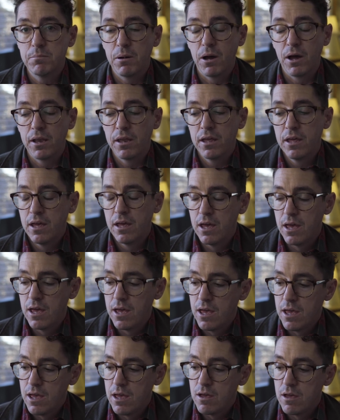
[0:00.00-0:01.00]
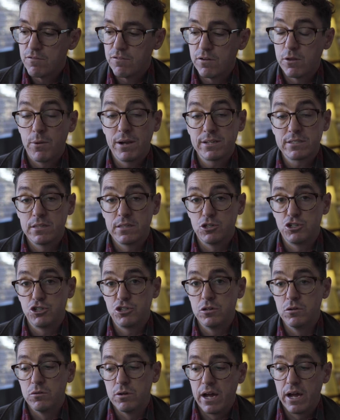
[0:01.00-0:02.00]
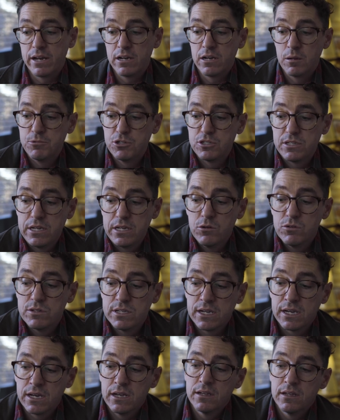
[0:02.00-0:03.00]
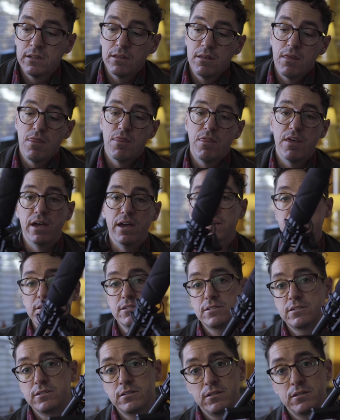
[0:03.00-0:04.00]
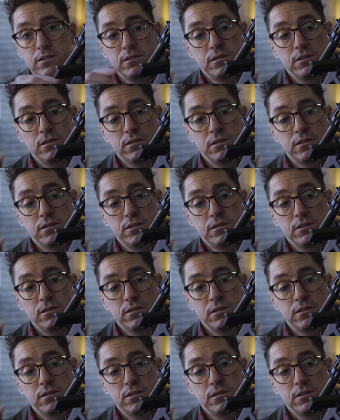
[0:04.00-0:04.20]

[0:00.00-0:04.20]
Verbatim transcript: But for the rest of the shoot, I ended up just using this